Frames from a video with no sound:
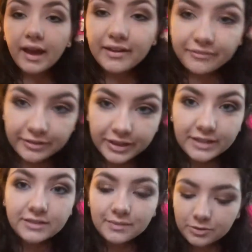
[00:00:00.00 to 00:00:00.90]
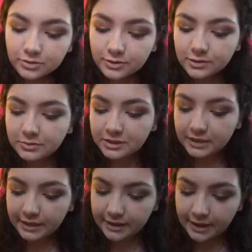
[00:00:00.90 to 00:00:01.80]
And for this, I'm going to be
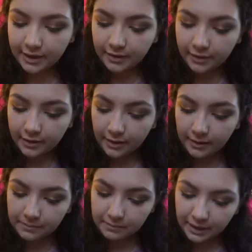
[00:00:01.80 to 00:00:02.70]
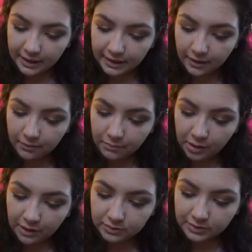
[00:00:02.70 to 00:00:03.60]
taking my
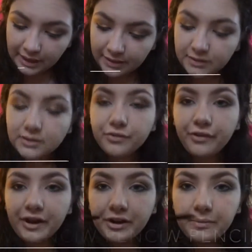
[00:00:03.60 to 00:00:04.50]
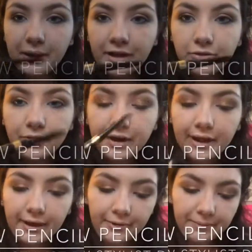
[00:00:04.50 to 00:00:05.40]
Brow Stylist Definer by
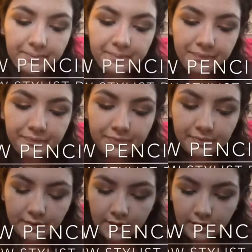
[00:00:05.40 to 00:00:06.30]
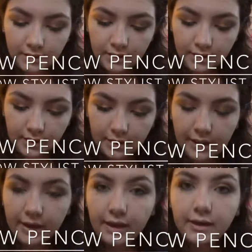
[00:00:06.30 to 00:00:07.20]
L'Oreal.
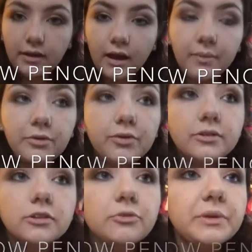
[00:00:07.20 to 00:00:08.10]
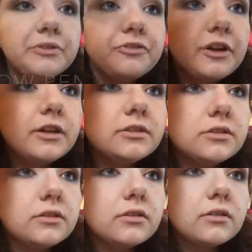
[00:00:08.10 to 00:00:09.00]
And I'm going to be
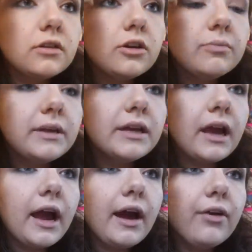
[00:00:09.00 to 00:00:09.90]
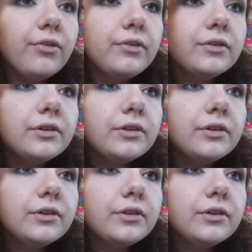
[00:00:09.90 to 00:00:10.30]
first combing out